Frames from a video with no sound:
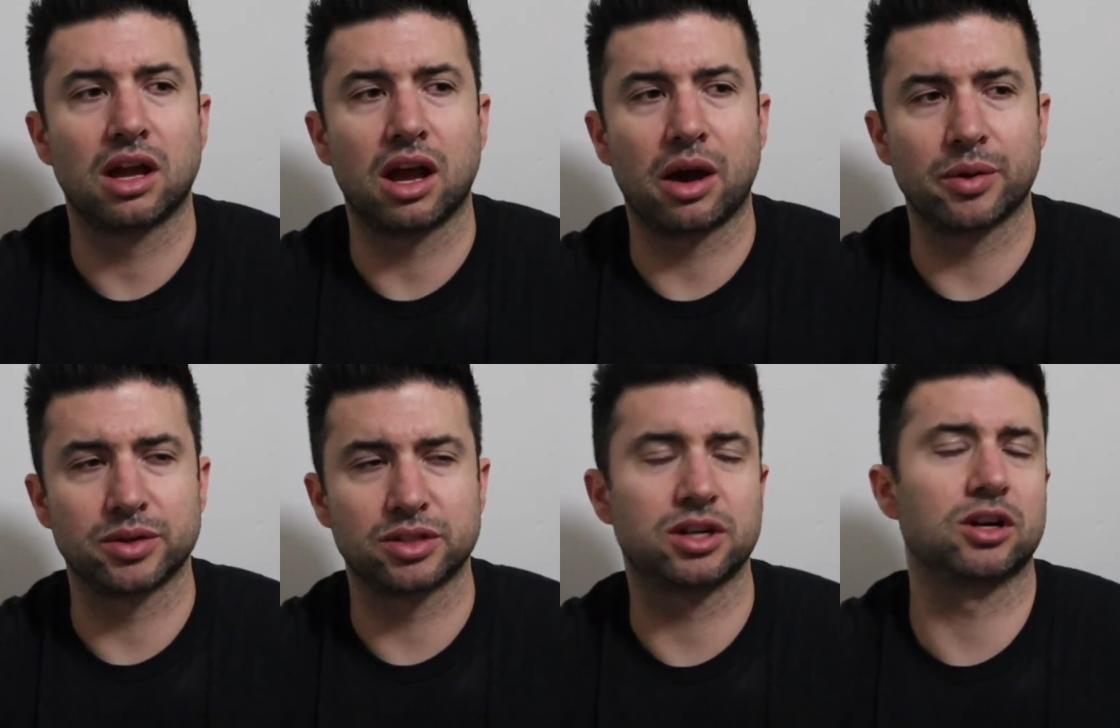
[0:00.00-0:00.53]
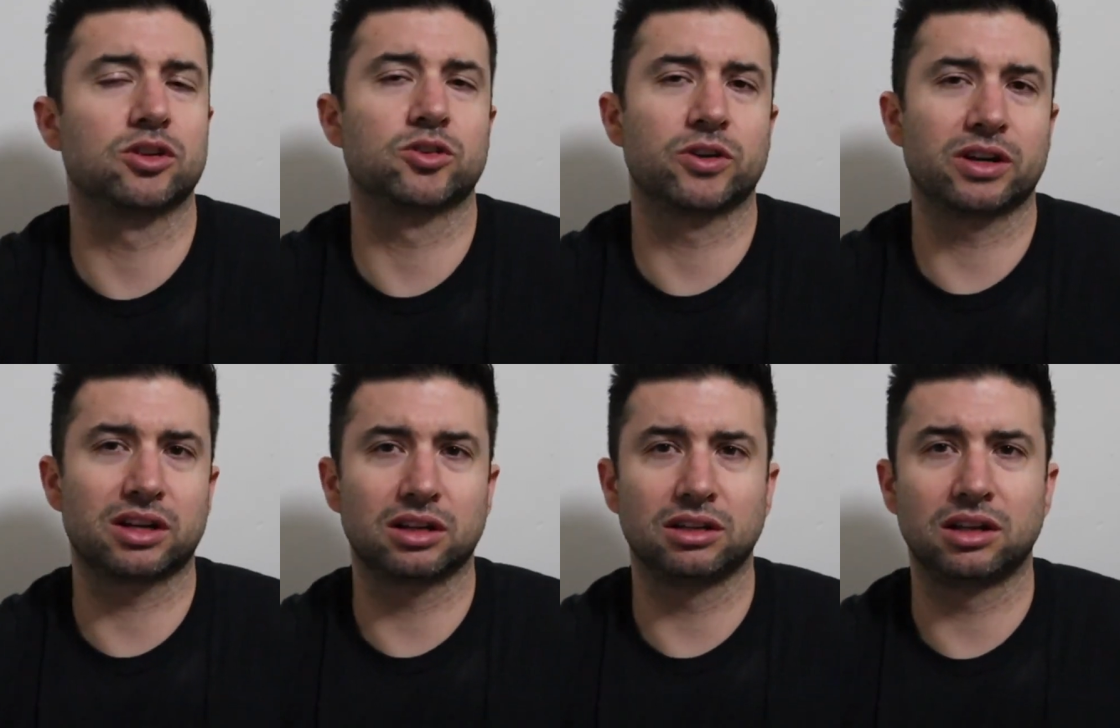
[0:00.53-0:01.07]
I would start
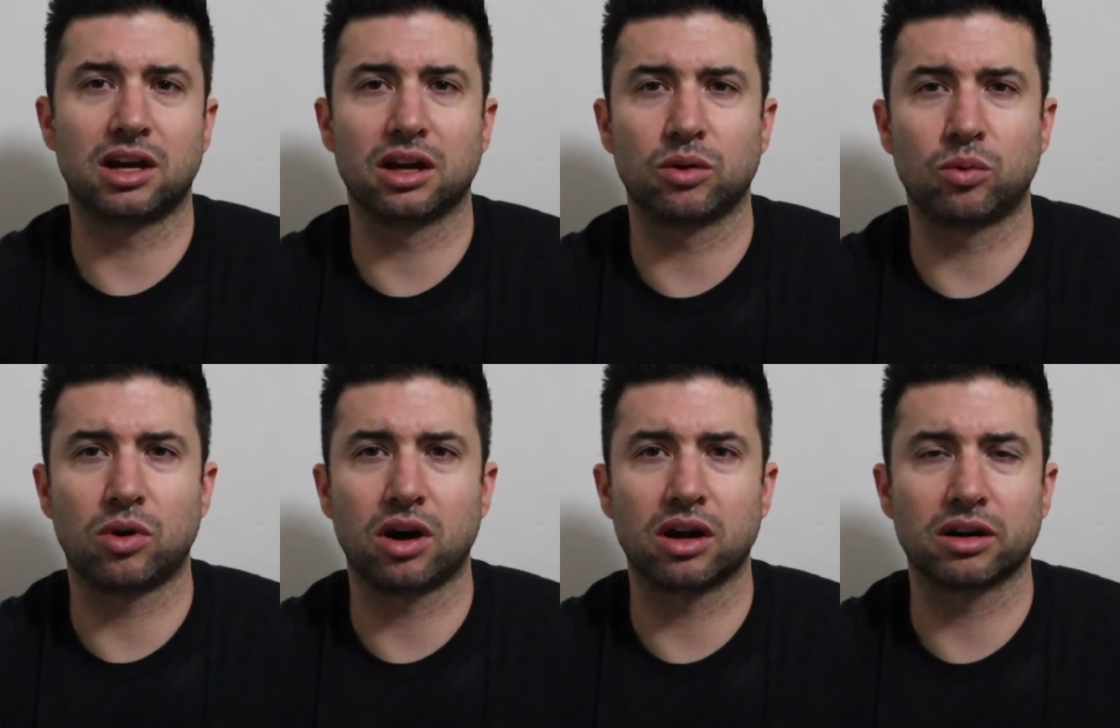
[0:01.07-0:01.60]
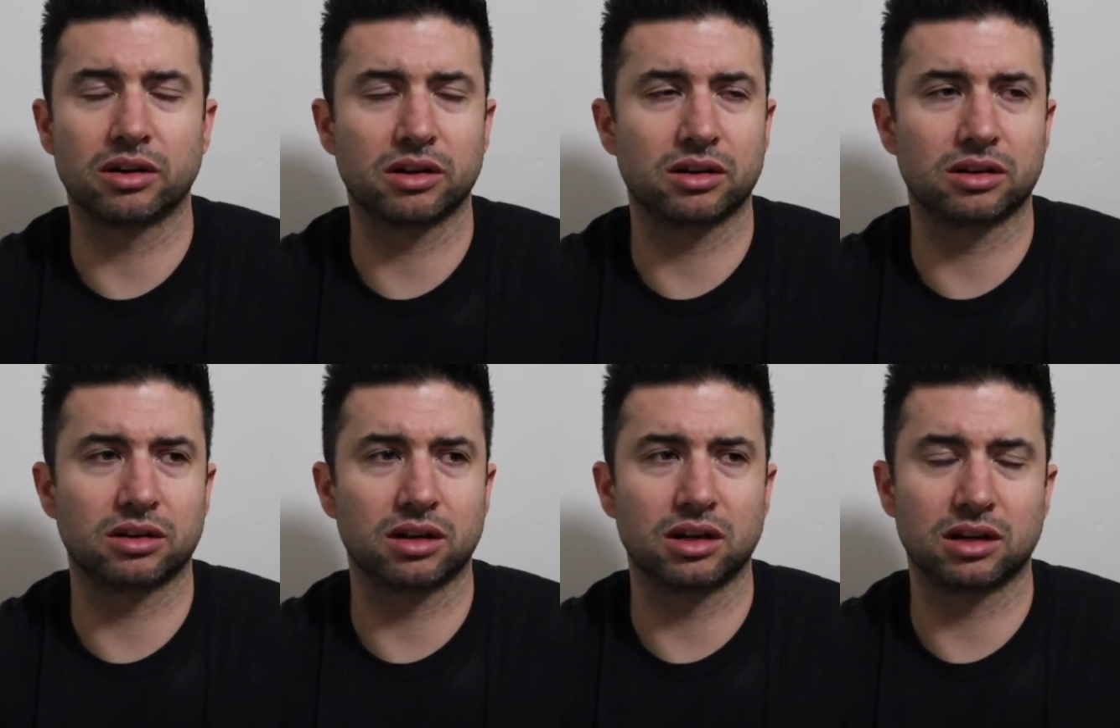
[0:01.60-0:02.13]
drinking a lot of water and,